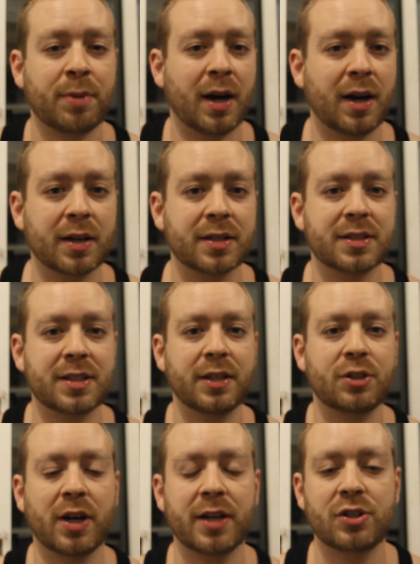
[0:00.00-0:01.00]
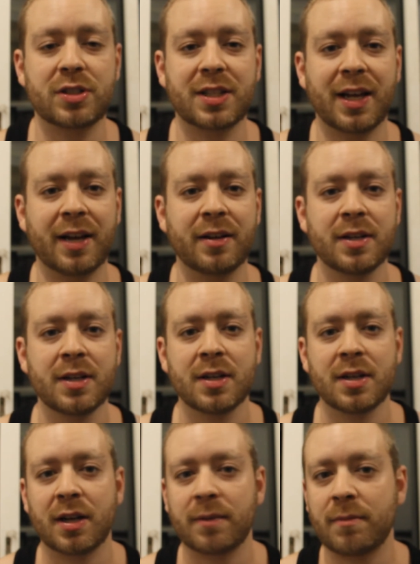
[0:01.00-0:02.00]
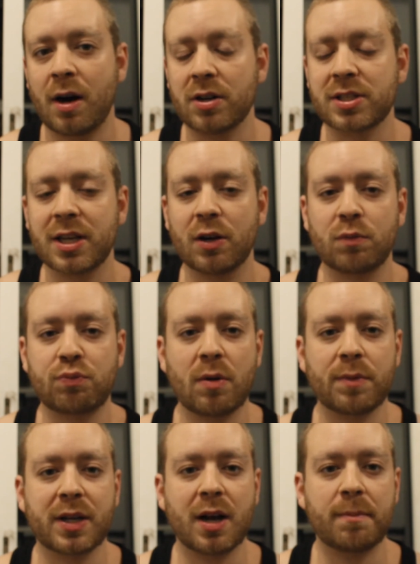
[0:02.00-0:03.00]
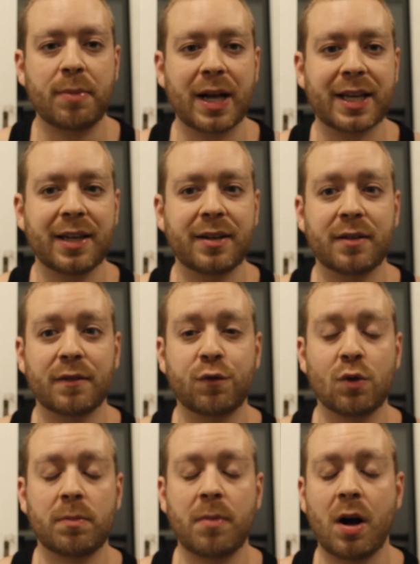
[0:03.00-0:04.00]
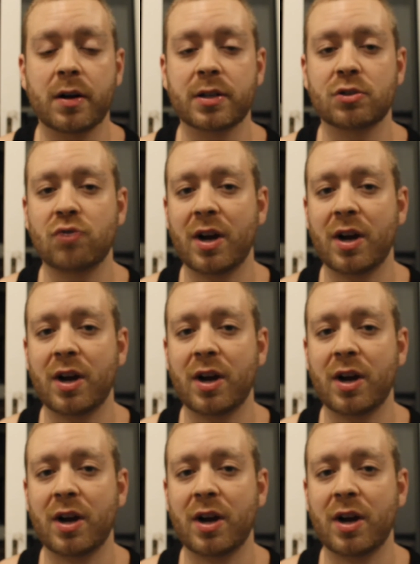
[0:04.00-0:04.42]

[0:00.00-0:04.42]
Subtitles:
but I can see changes there. Martial will probably come back in for Marcus